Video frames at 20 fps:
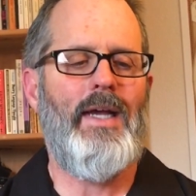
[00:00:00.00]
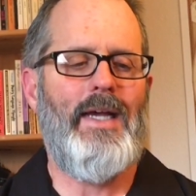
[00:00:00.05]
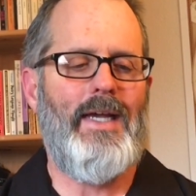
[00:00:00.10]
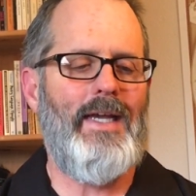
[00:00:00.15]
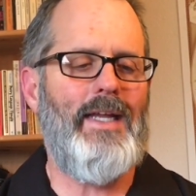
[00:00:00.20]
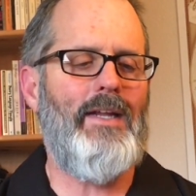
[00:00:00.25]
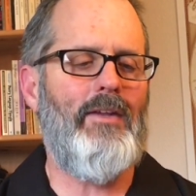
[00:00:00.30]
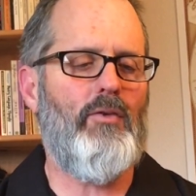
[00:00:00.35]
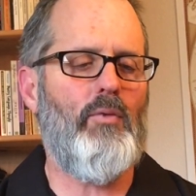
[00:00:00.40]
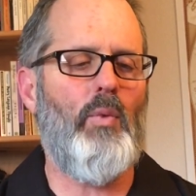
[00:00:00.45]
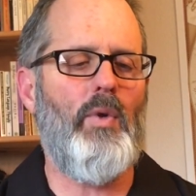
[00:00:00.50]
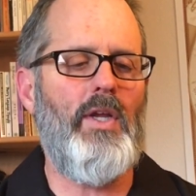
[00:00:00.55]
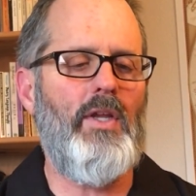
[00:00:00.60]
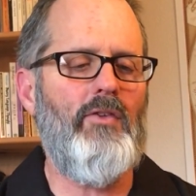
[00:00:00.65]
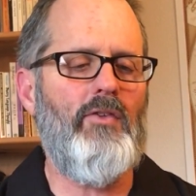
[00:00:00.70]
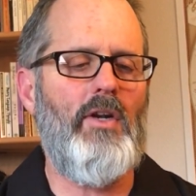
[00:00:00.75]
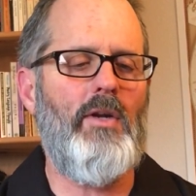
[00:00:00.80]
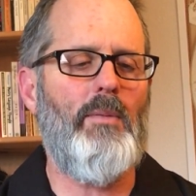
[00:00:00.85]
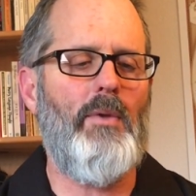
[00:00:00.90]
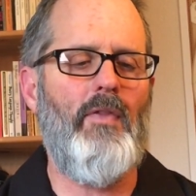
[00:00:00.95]
It is
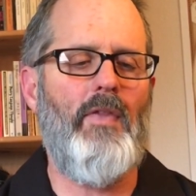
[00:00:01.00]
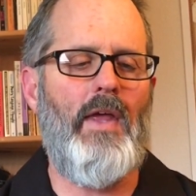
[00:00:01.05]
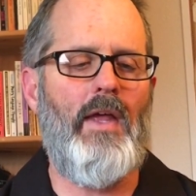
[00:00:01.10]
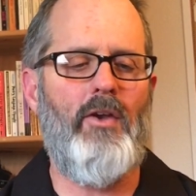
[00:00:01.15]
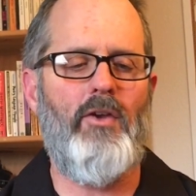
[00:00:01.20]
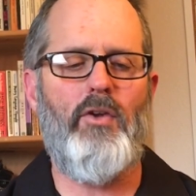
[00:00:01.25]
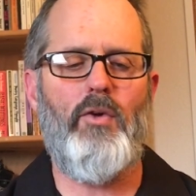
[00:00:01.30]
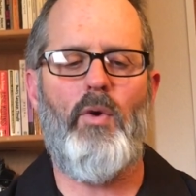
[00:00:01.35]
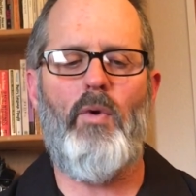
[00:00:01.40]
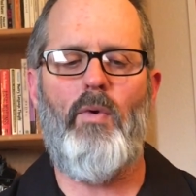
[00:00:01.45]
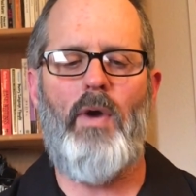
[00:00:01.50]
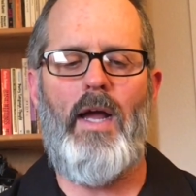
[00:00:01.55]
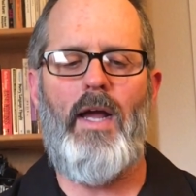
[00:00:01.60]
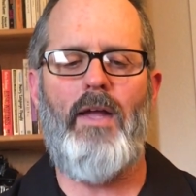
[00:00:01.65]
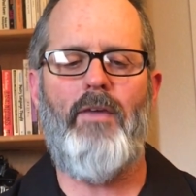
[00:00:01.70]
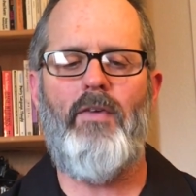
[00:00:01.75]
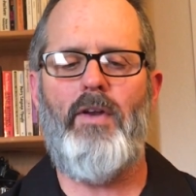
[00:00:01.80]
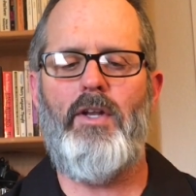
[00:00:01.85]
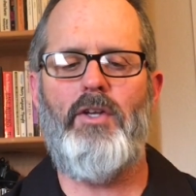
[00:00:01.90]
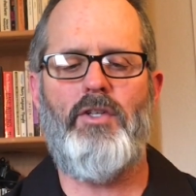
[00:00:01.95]
reasonable then to
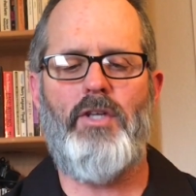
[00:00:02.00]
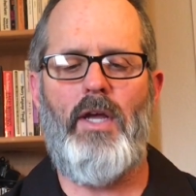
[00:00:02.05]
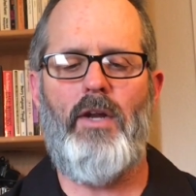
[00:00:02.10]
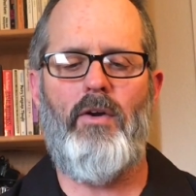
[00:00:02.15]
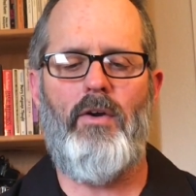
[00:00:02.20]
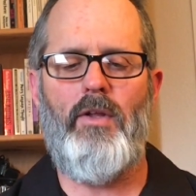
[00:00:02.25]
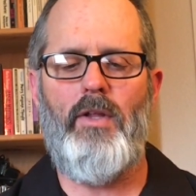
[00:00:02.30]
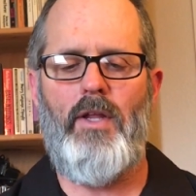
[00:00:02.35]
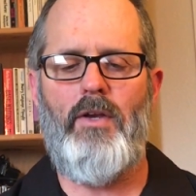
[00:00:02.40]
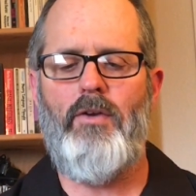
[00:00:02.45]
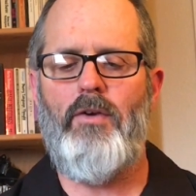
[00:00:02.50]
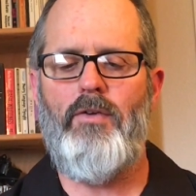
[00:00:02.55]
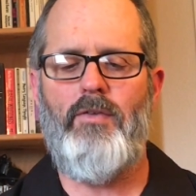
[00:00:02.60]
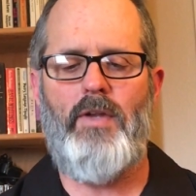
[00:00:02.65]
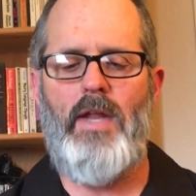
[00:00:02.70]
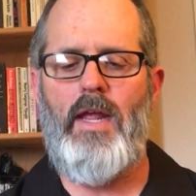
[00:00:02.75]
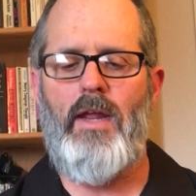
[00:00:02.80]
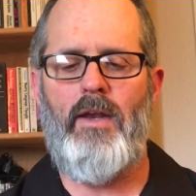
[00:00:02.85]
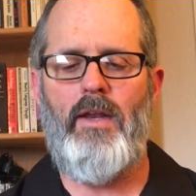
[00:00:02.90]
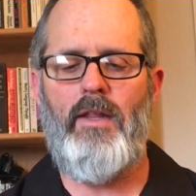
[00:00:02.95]
arrive at a general
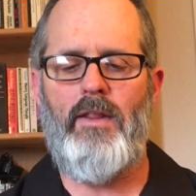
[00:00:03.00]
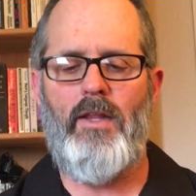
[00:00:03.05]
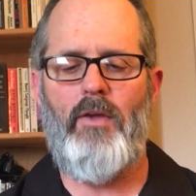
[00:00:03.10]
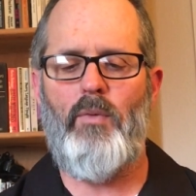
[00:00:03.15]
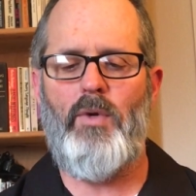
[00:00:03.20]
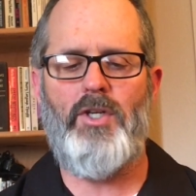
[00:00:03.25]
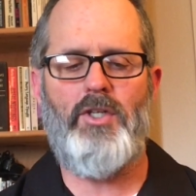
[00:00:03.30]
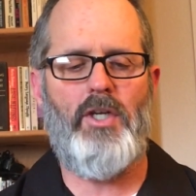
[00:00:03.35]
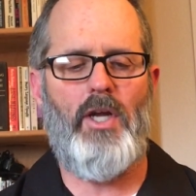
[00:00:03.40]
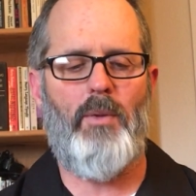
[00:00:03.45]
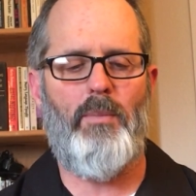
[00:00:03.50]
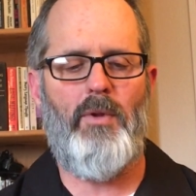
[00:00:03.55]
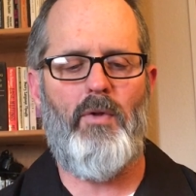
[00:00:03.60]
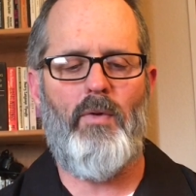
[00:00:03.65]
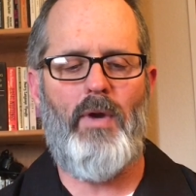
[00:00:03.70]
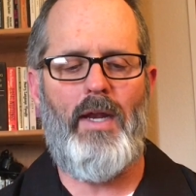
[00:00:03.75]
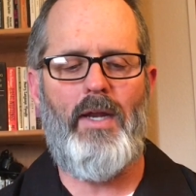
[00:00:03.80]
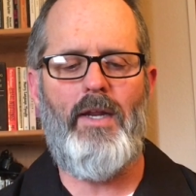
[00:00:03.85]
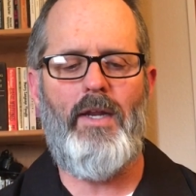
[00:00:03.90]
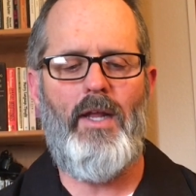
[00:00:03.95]
understanding that we shall be
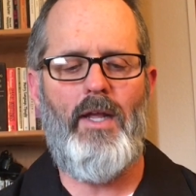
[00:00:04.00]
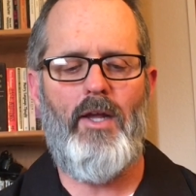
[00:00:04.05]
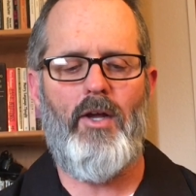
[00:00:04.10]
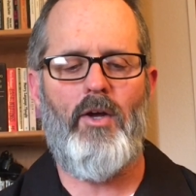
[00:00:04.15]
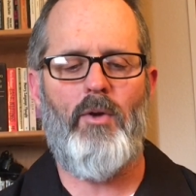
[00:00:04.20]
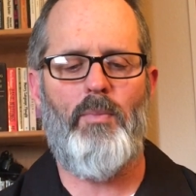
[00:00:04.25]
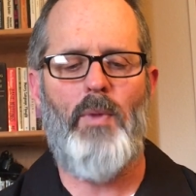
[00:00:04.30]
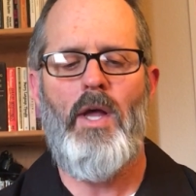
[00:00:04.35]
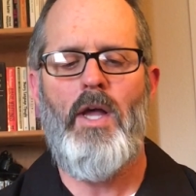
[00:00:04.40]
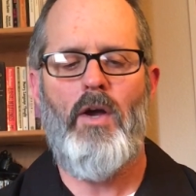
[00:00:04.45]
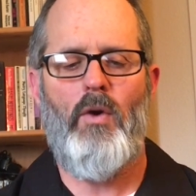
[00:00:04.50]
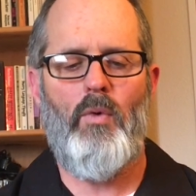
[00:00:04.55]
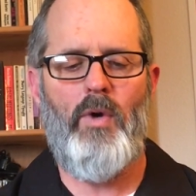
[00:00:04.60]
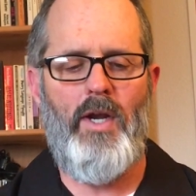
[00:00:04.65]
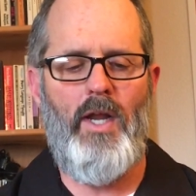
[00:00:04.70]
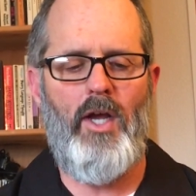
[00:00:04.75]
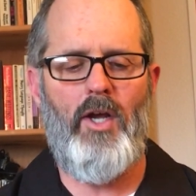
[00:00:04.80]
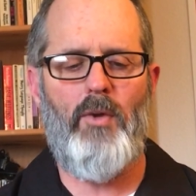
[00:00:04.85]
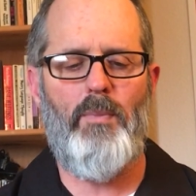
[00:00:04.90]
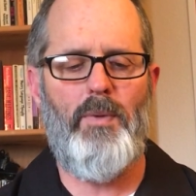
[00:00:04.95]
ready to help when
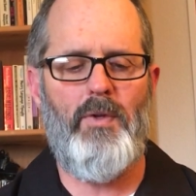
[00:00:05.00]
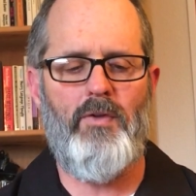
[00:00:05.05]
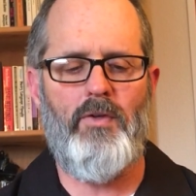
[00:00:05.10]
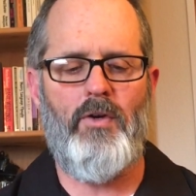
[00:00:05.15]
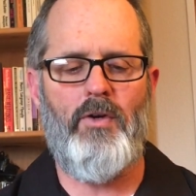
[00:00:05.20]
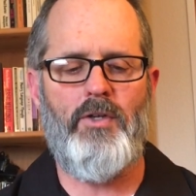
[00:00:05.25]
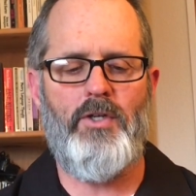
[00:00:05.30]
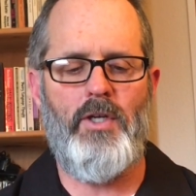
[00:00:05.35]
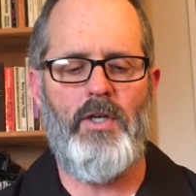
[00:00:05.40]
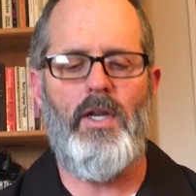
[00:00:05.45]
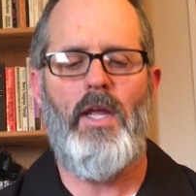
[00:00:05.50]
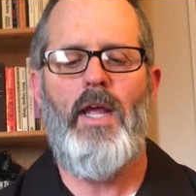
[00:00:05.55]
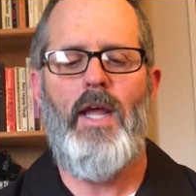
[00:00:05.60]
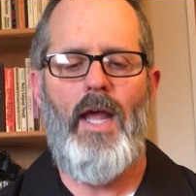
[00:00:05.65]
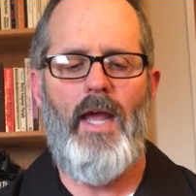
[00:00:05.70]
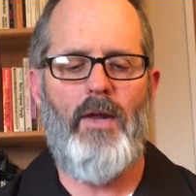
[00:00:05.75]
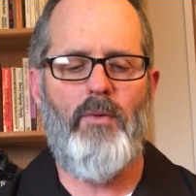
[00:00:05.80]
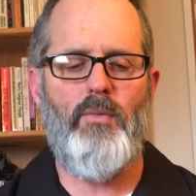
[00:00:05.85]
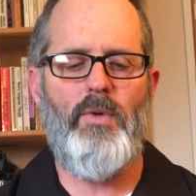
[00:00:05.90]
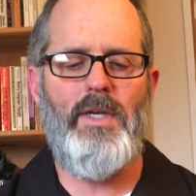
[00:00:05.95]
help is urgent
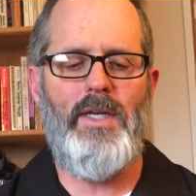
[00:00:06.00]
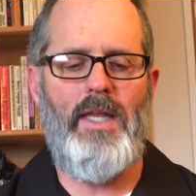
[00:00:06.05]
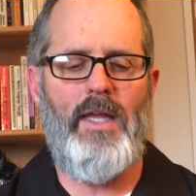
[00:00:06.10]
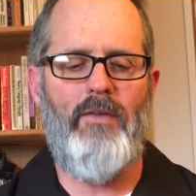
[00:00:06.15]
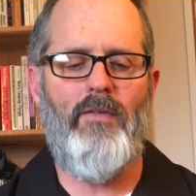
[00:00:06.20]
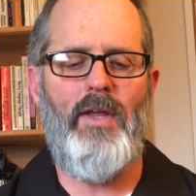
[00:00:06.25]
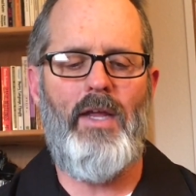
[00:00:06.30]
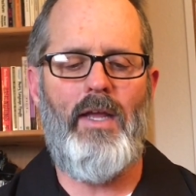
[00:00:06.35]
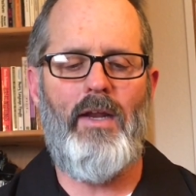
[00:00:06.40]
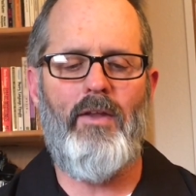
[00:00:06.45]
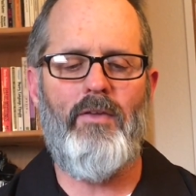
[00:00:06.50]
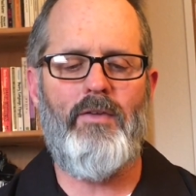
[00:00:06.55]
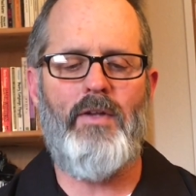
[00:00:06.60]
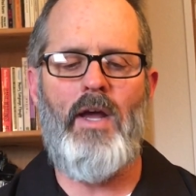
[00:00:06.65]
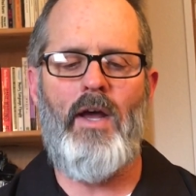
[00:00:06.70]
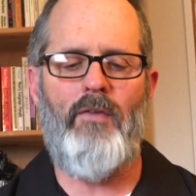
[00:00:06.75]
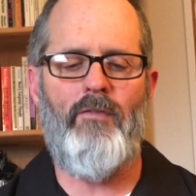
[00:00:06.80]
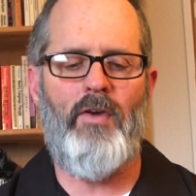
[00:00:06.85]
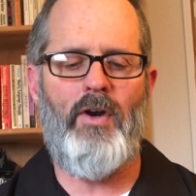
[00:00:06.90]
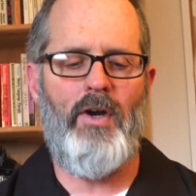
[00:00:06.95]
and when giving it is
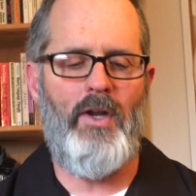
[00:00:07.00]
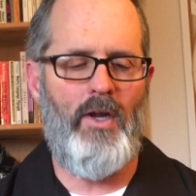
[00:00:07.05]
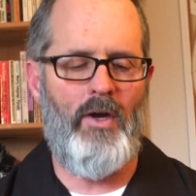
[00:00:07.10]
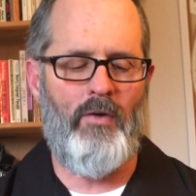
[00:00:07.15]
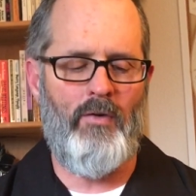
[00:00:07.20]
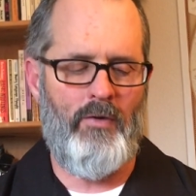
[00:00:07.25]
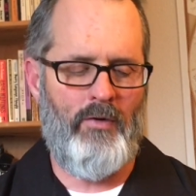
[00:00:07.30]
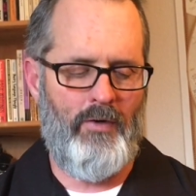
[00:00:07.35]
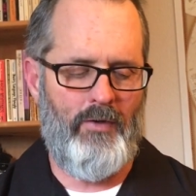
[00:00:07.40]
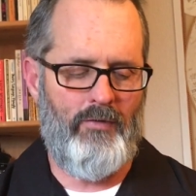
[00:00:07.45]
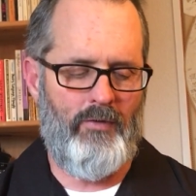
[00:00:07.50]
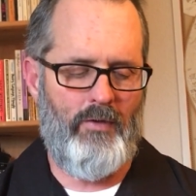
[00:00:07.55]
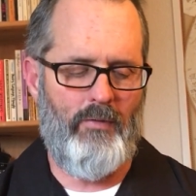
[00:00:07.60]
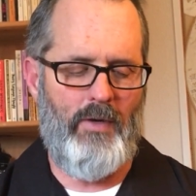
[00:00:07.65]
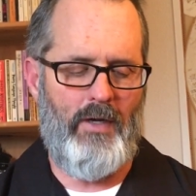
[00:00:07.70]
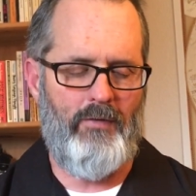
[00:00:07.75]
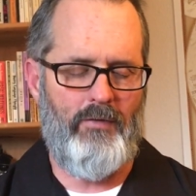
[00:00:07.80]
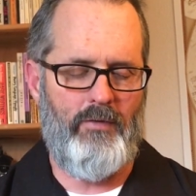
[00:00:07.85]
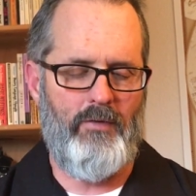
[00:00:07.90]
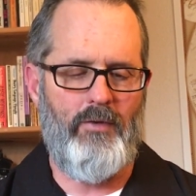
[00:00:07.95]
not very onerous to
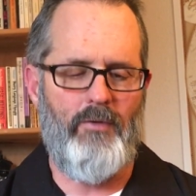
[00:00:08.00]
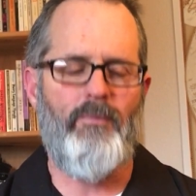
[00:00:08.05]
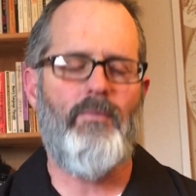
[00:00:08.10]
us.